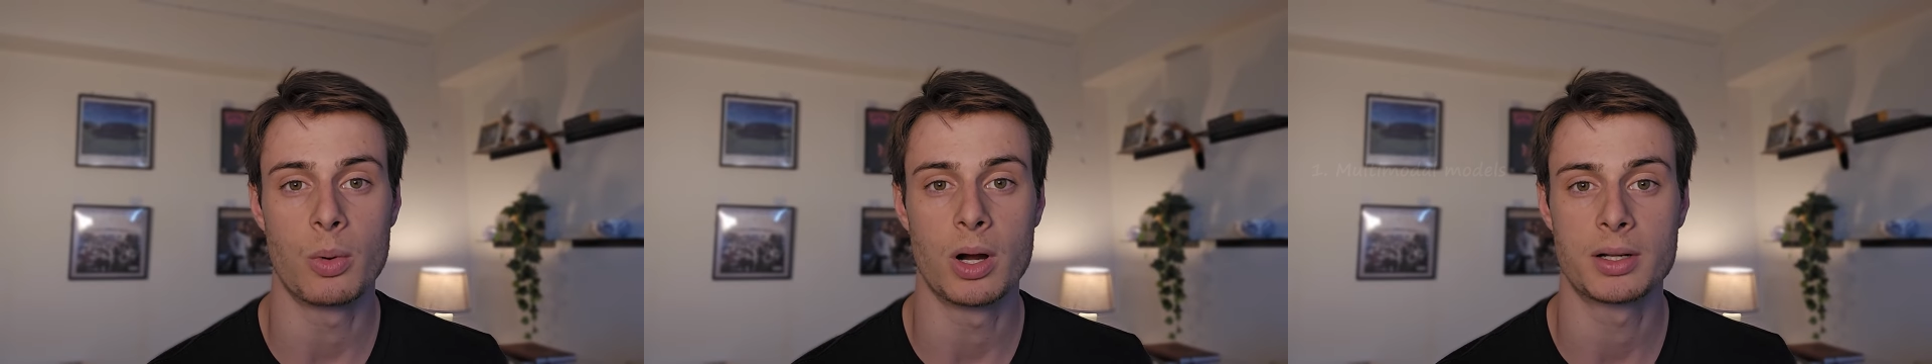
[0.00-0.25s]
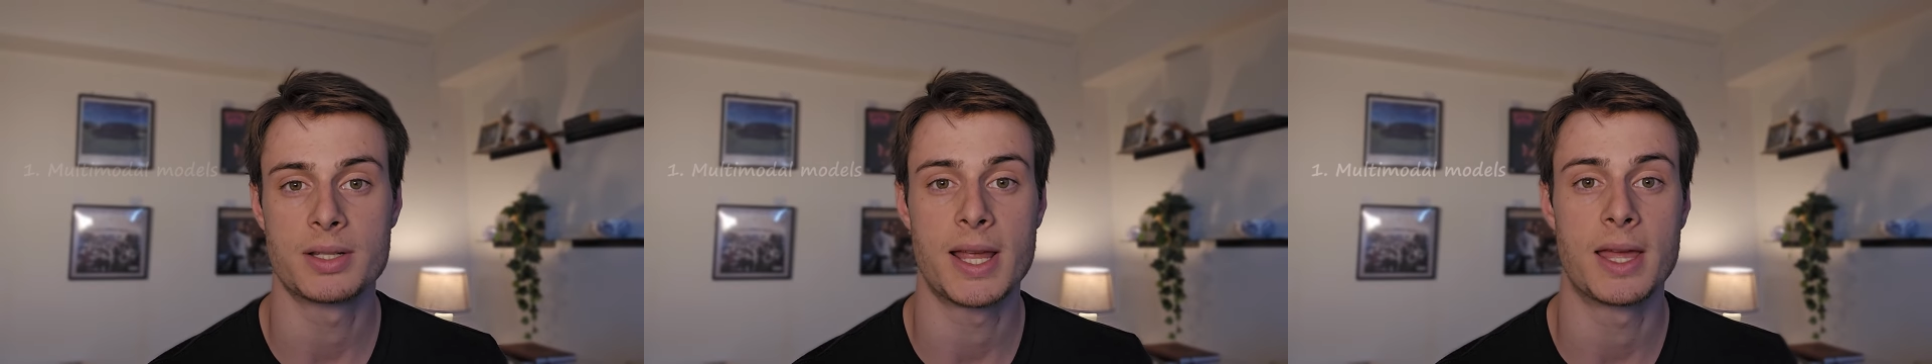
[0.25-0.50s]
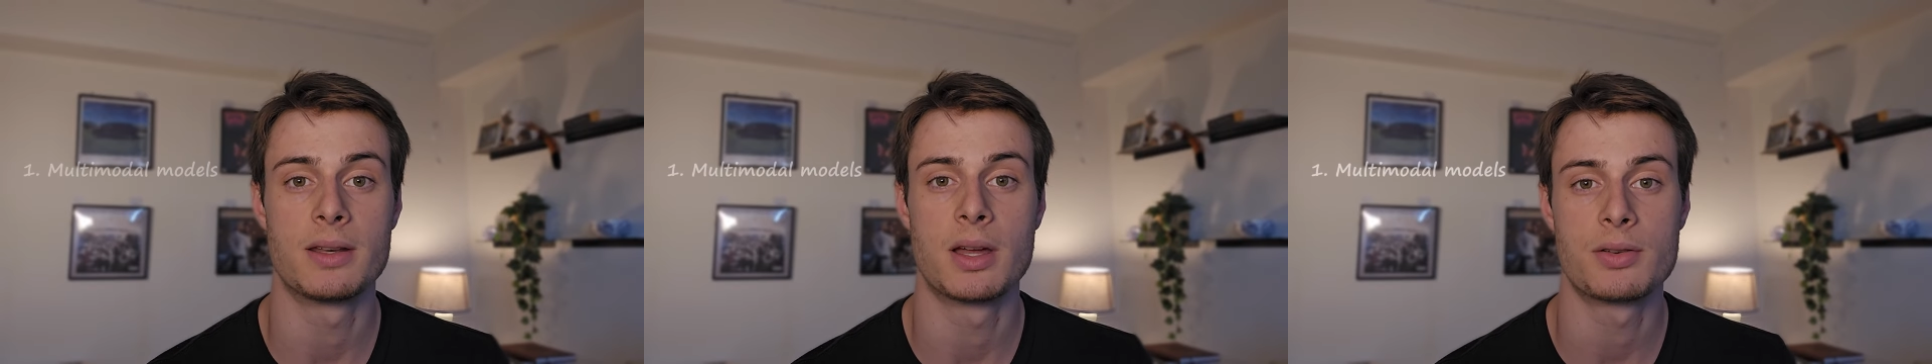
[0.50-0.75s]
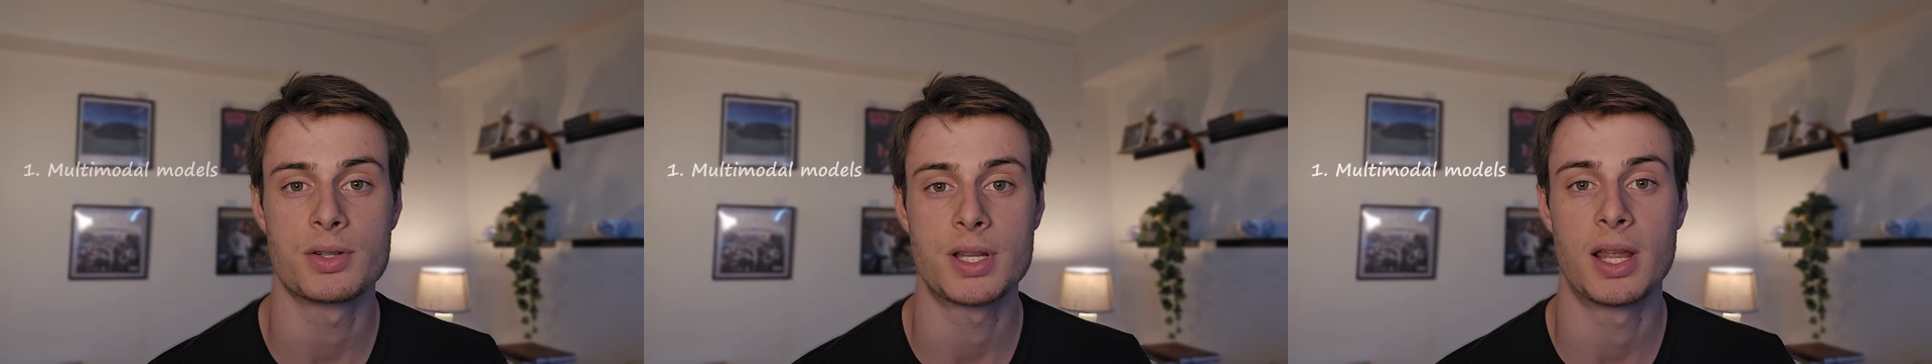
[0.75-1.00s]
work to get an
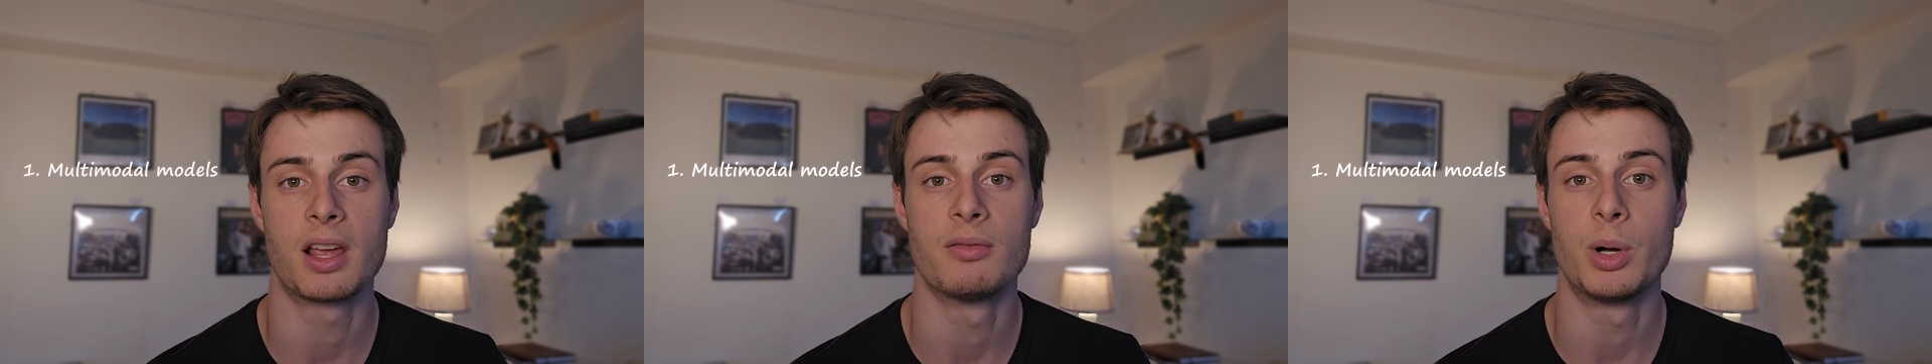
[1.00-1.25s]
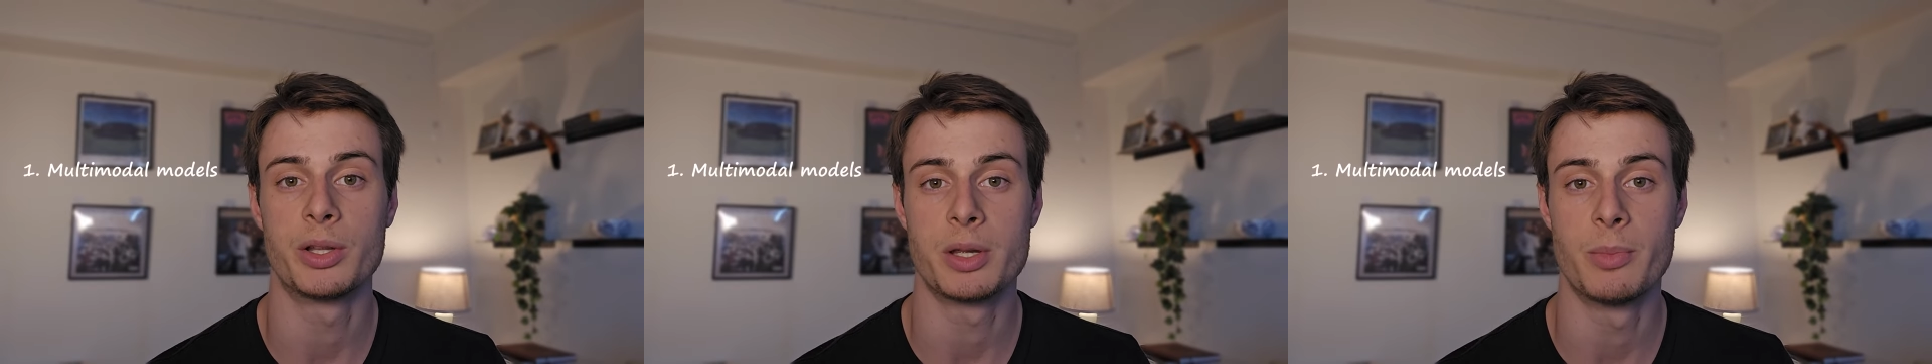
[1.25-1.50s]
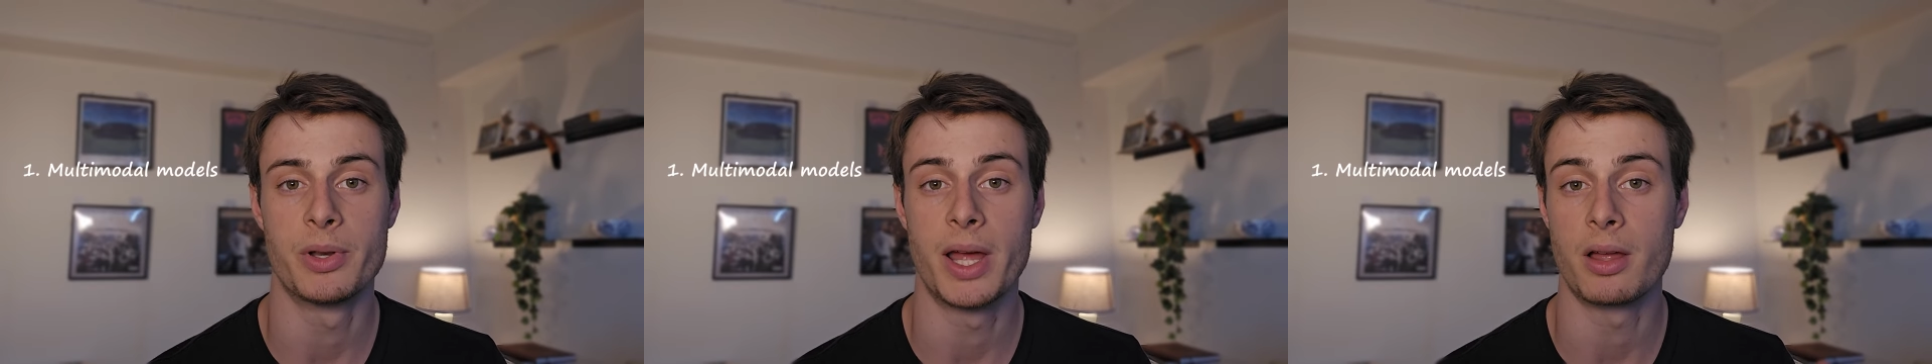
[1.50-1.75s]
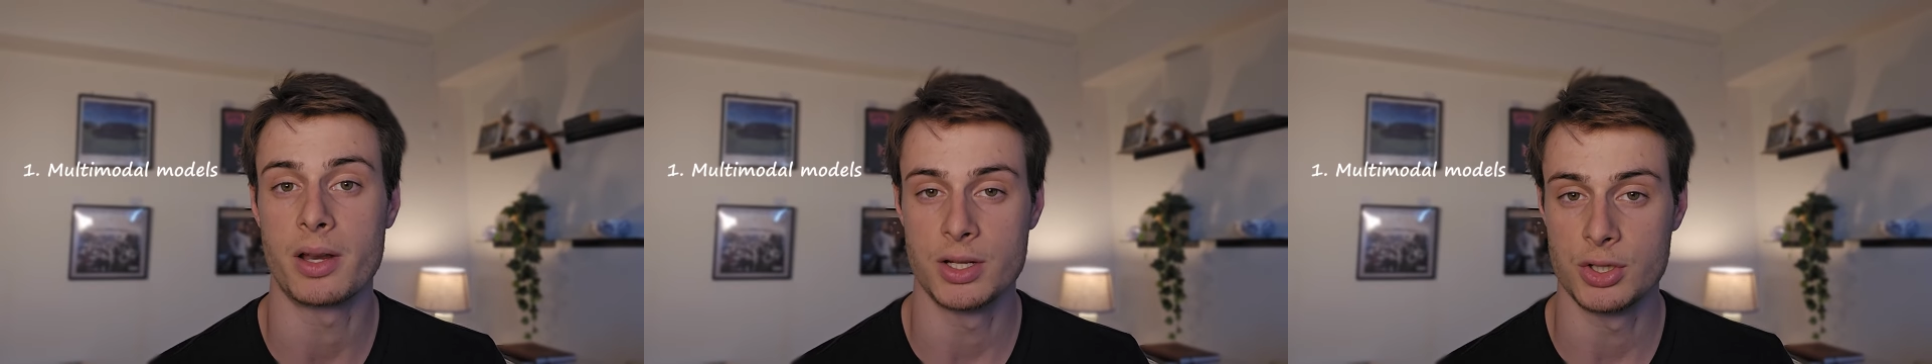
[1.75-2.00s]
understanding of
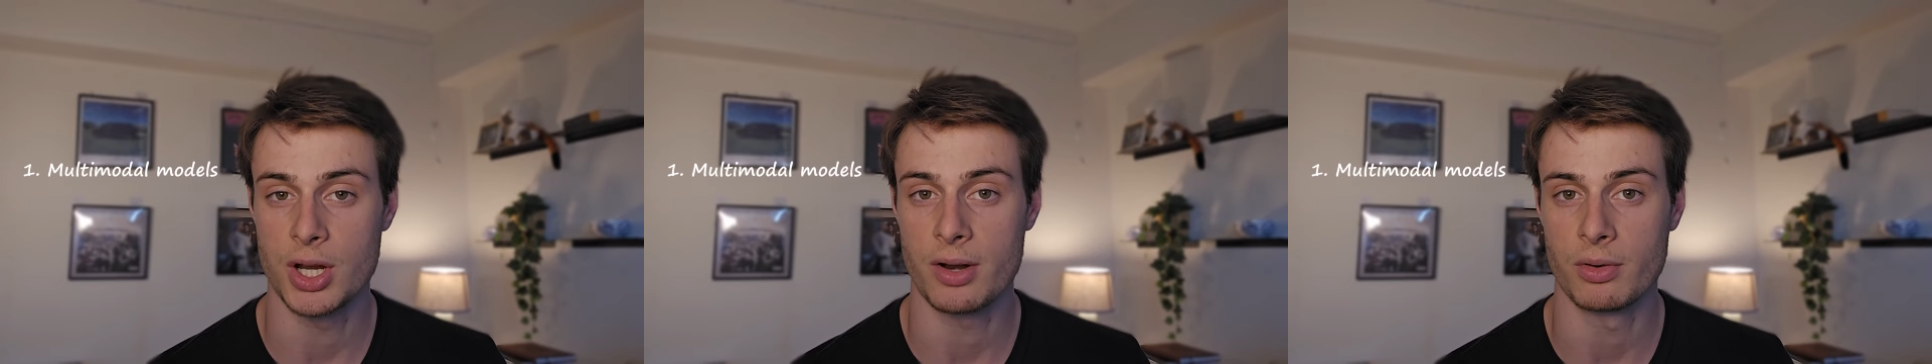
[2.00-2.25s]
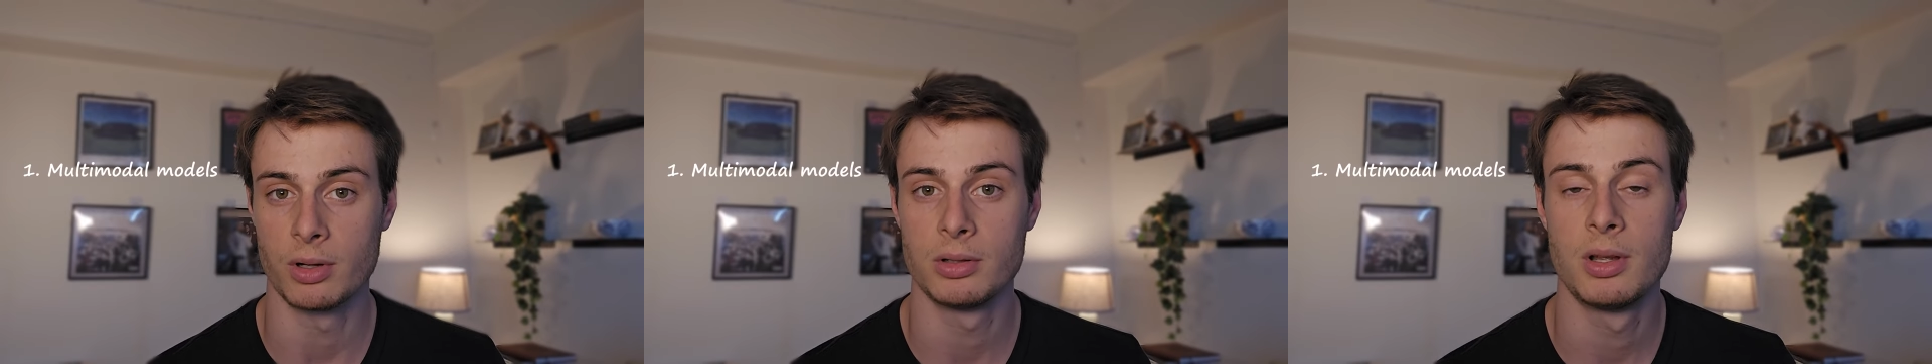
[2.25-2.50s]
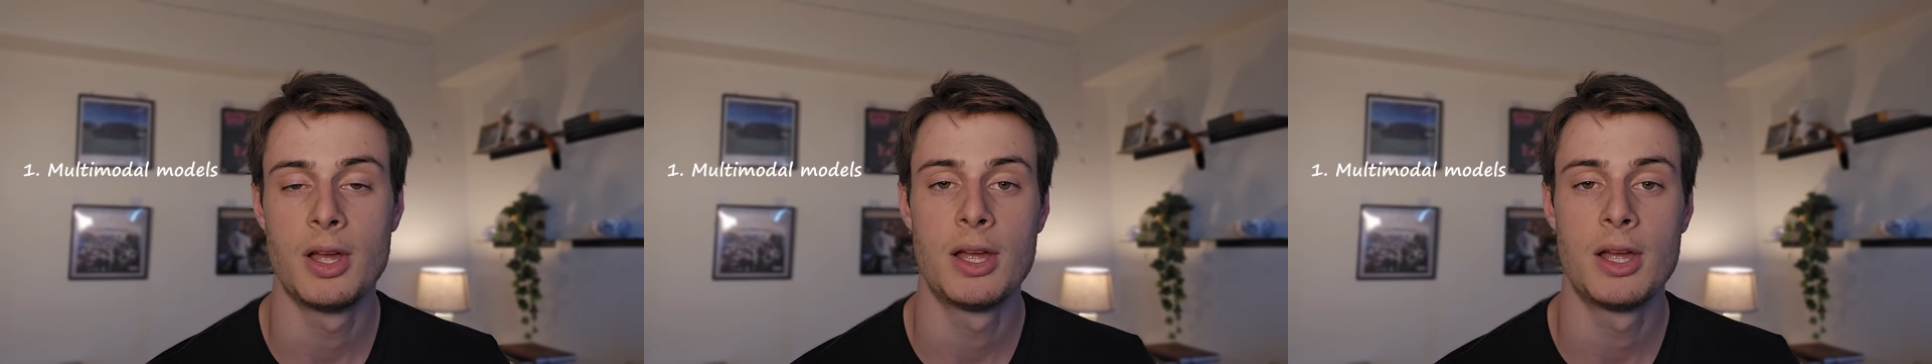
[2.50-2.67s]
multimodality in general,